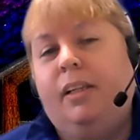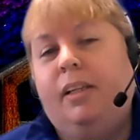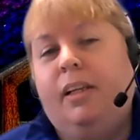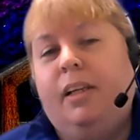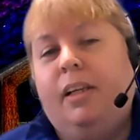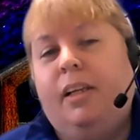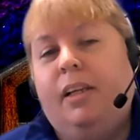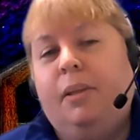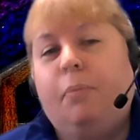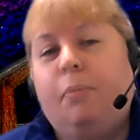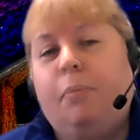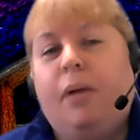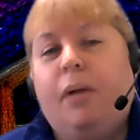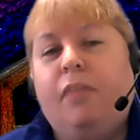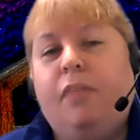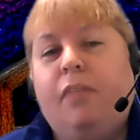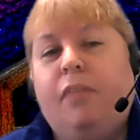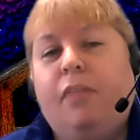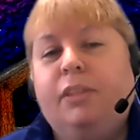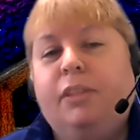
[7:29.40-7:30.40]
The
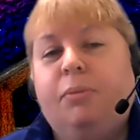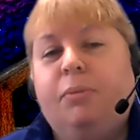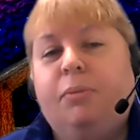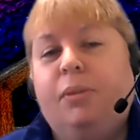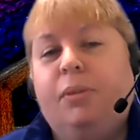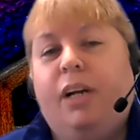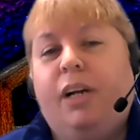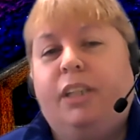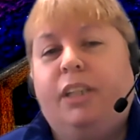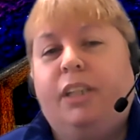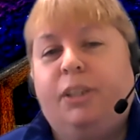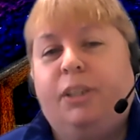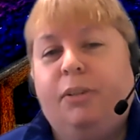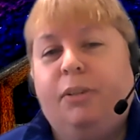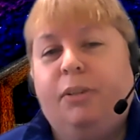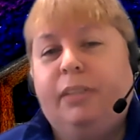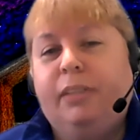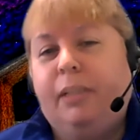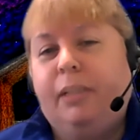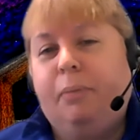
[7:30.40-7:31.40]
prophets were not
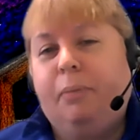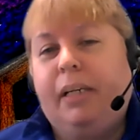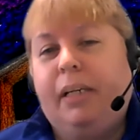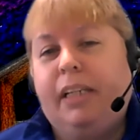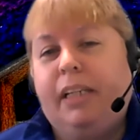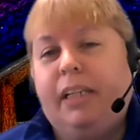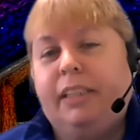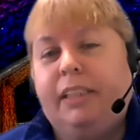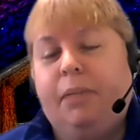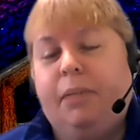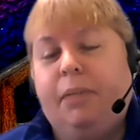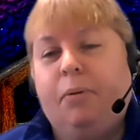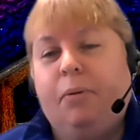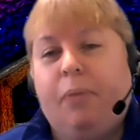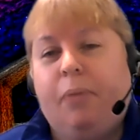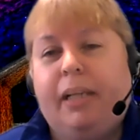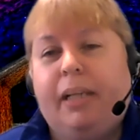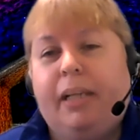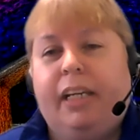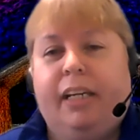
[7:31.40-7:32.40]
chosen because they were
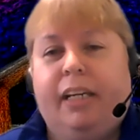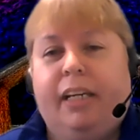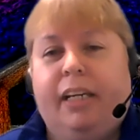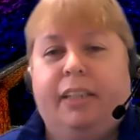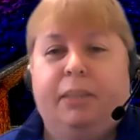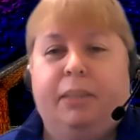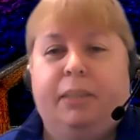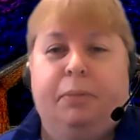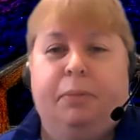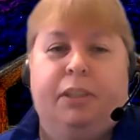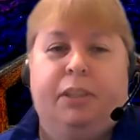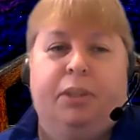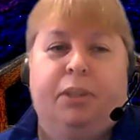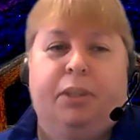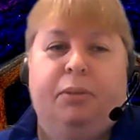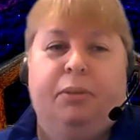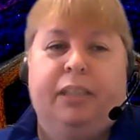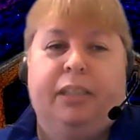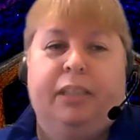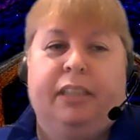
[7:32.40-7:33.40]
ready to be
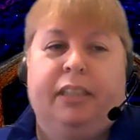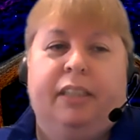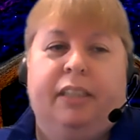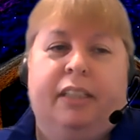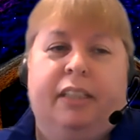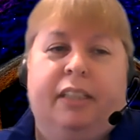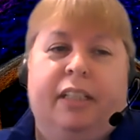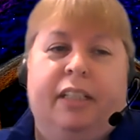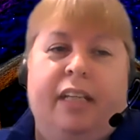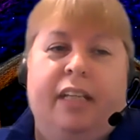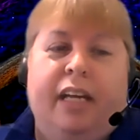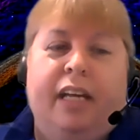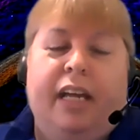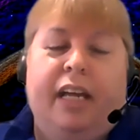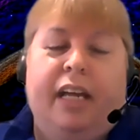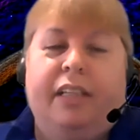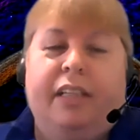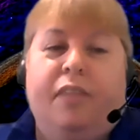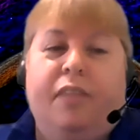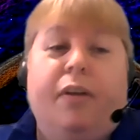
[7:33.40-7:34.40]
chosen
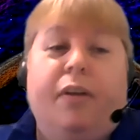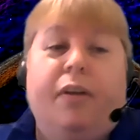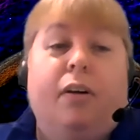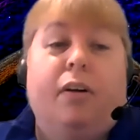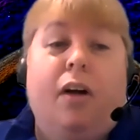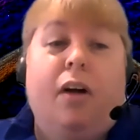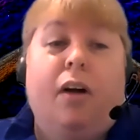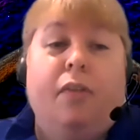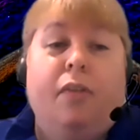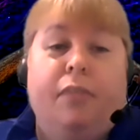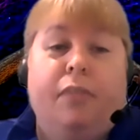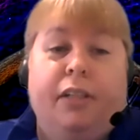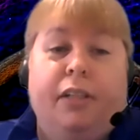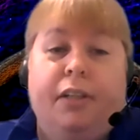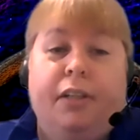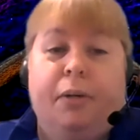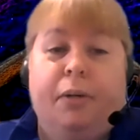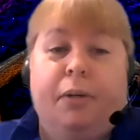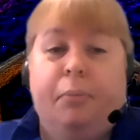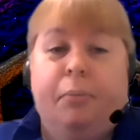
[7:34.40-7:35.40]
and they felt confident in
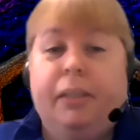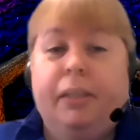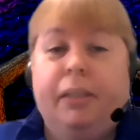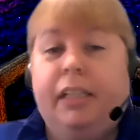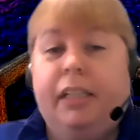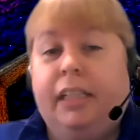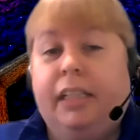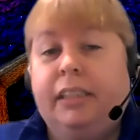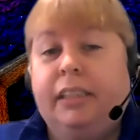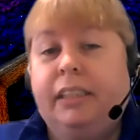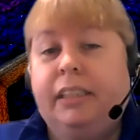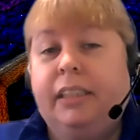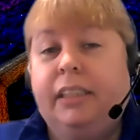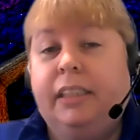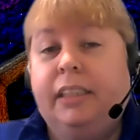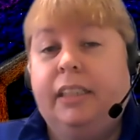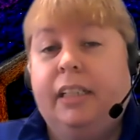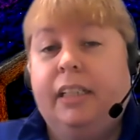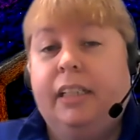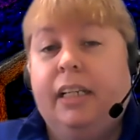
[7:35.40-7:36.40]
their abilities.
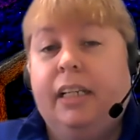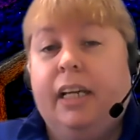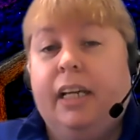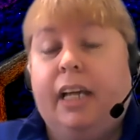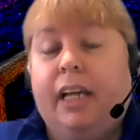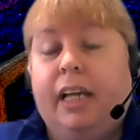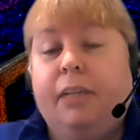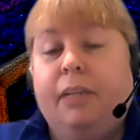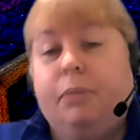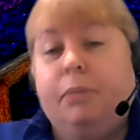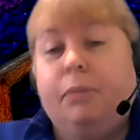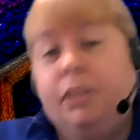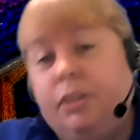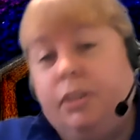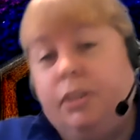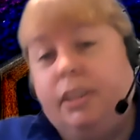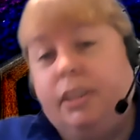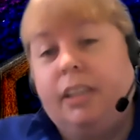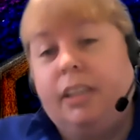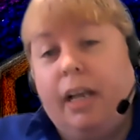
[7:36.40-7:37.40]
And it was a
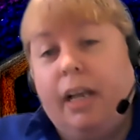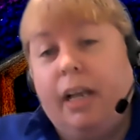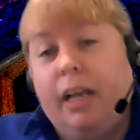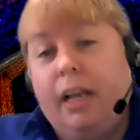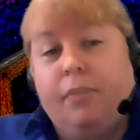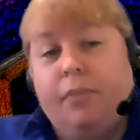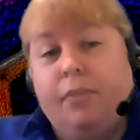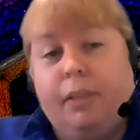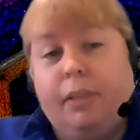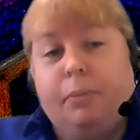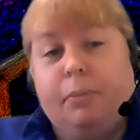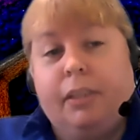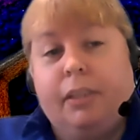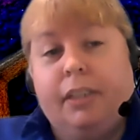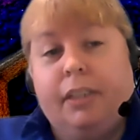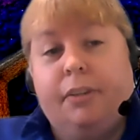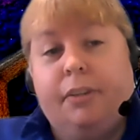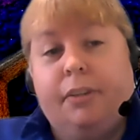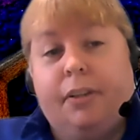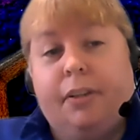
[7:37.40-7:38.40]
good time for them to
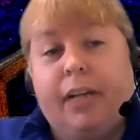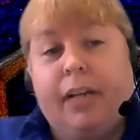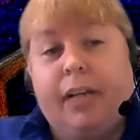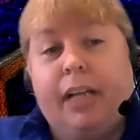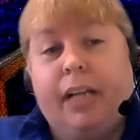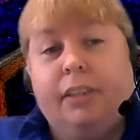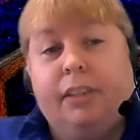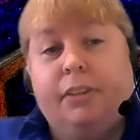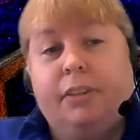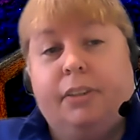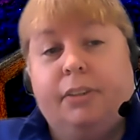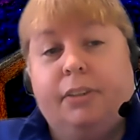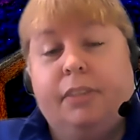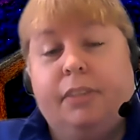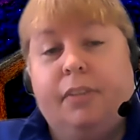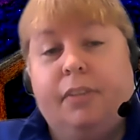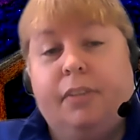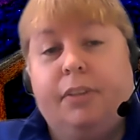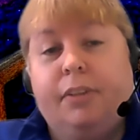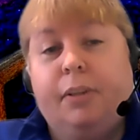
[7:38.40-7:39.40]
clear their calendars of
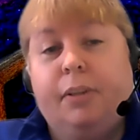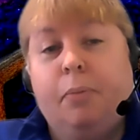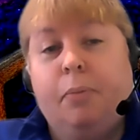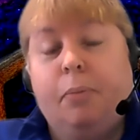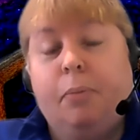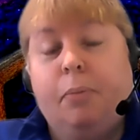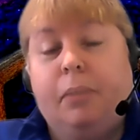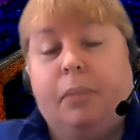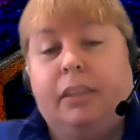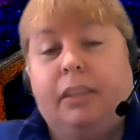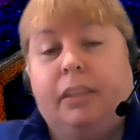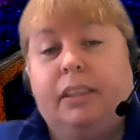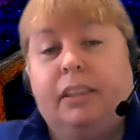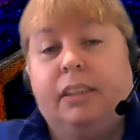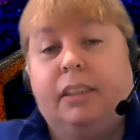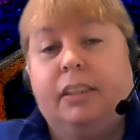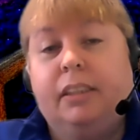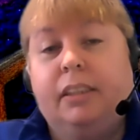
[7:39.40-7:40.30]
other commitments.